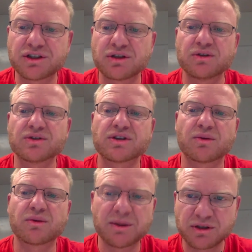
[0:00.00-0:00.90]
I should use a
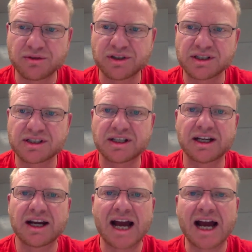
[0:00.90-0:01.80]
web service
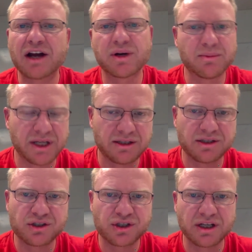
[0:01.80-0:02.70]
instead. How do I make
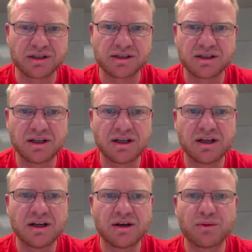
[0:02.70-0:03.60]
these changes?
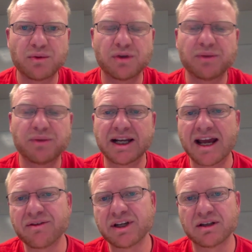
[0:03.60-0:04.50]
Well, by
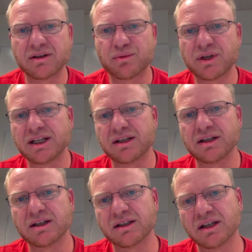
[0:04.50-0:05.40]
having really
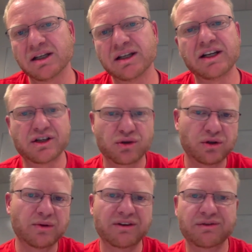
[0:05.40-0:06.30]
the lineage all
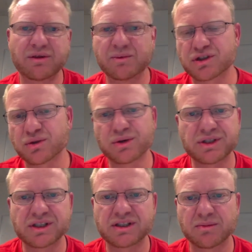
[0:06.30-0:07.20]
the way from the
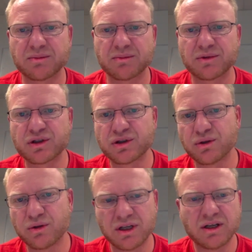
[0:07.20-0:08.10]
source system
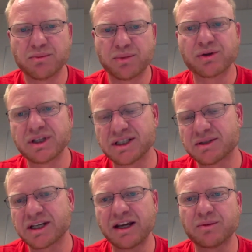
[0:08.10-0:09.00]
to both
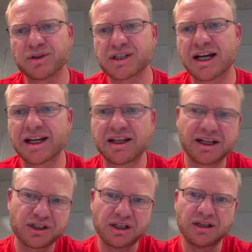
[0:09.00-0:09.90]
these tables, I can
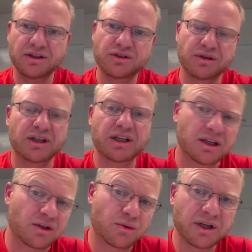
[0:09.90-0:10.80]
actually do
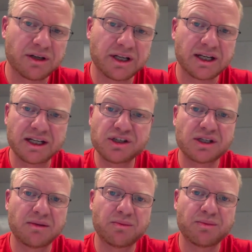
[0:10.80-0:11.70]
a query and
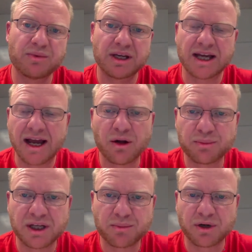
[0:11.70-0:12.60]
easily help
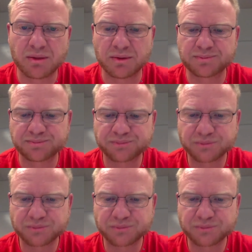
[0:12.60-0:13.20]
that problem.